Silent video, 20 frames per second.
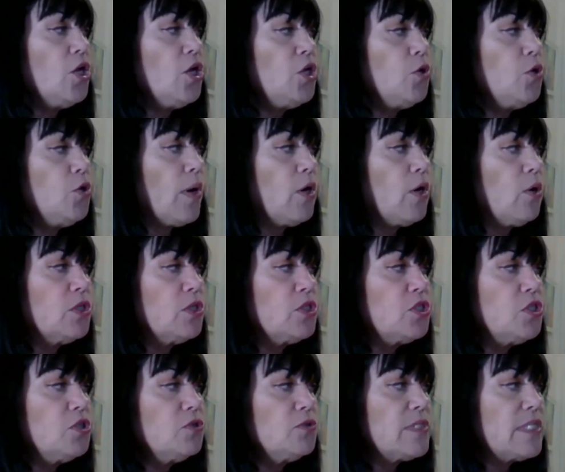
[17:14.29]
you are going
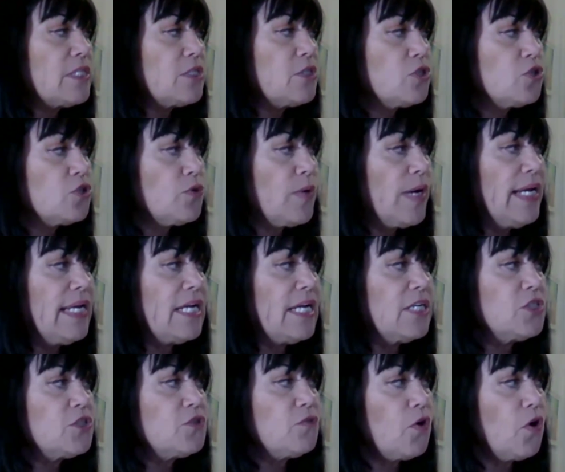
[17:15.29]
to use a straight
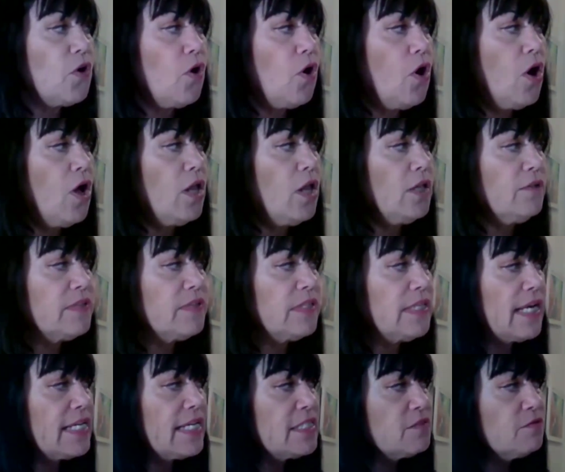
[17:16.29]
edge for all of the
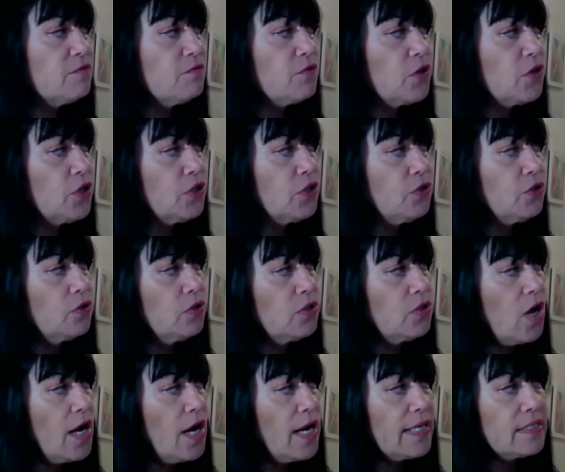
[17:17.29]
nice vertical
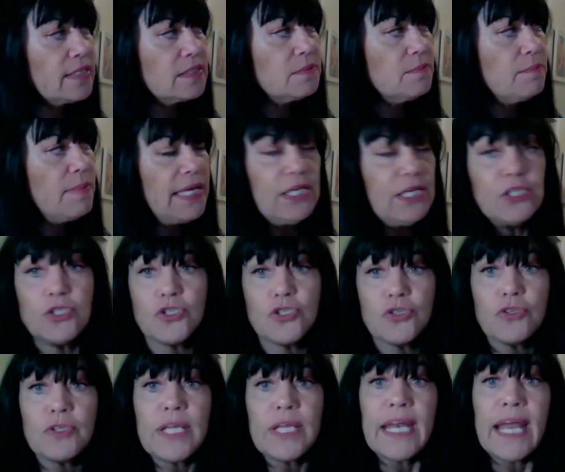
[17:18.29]
lines, making
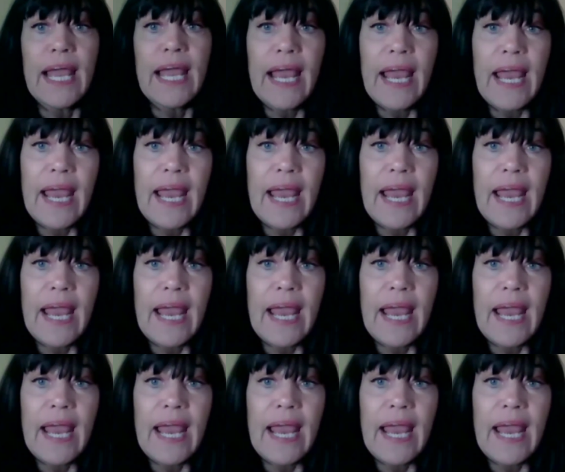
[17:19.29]
sure that